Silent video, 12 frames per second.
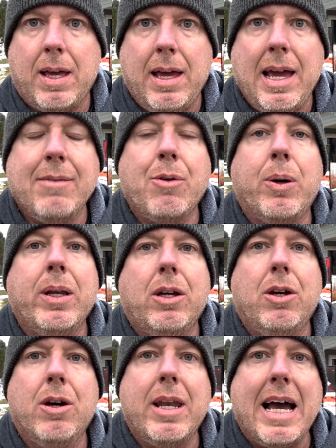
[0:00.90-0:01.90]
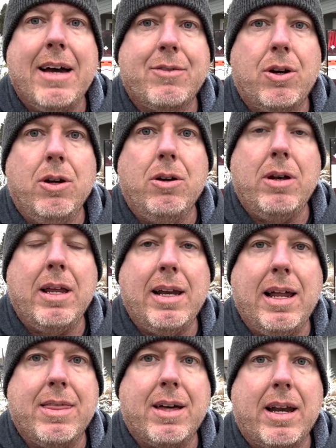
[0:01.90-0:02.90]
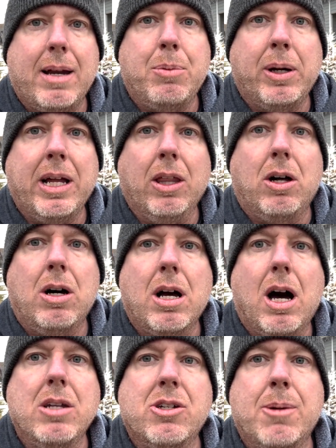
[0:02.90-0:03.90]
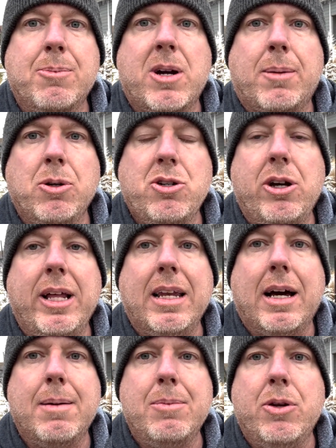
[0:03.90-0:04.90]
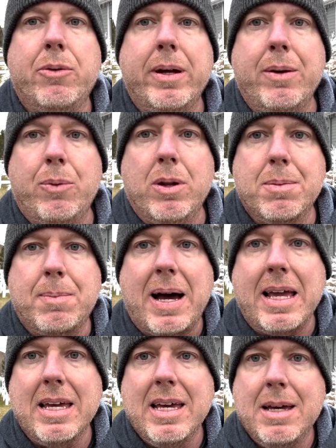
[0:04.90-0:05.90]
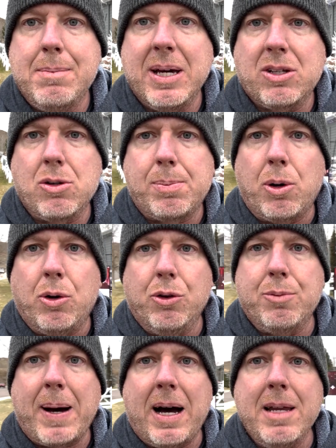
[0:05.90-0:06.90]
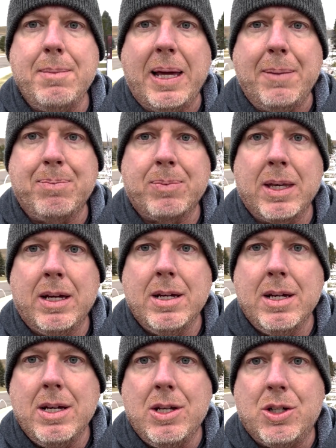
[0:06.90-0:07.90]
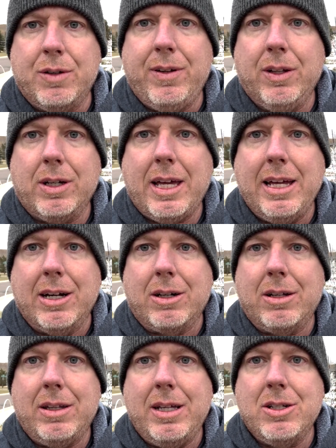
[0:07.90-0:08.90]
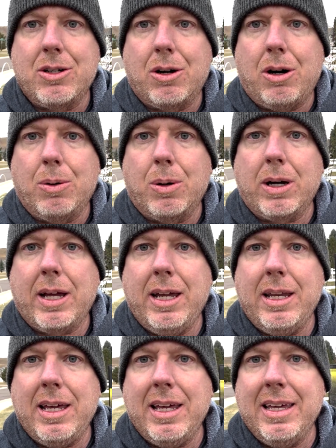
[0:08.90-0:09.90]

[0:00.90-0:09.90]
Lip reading: Hey everyone, good afternoon, and I thought I'd bring you along on some troubleshooting I'm doing with my pixel poles behind me. So if you look here, these are all working.